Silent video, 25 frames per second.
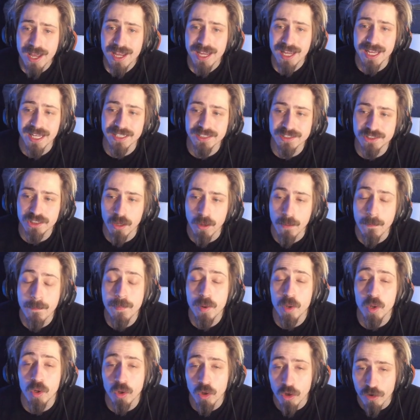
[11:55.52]
is
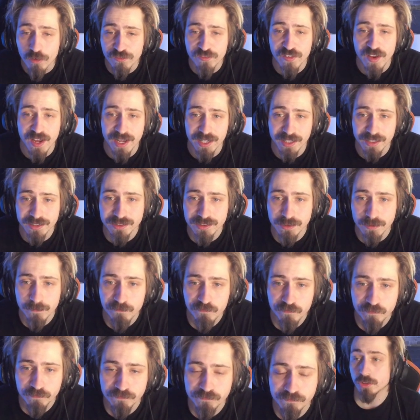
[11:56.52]
perfect.
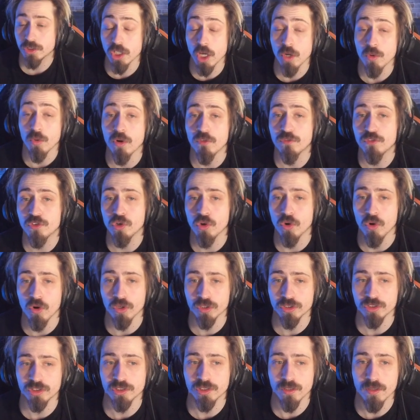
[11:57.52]
So, of
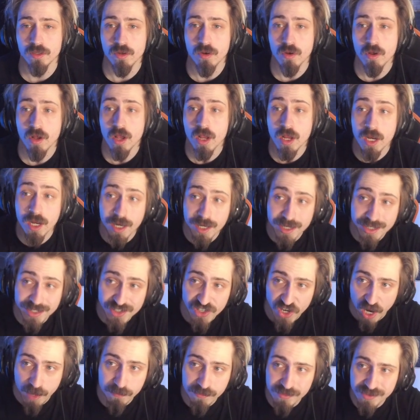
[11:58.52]
course,
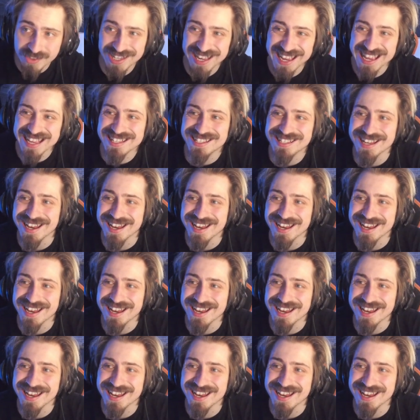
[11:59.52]
gems is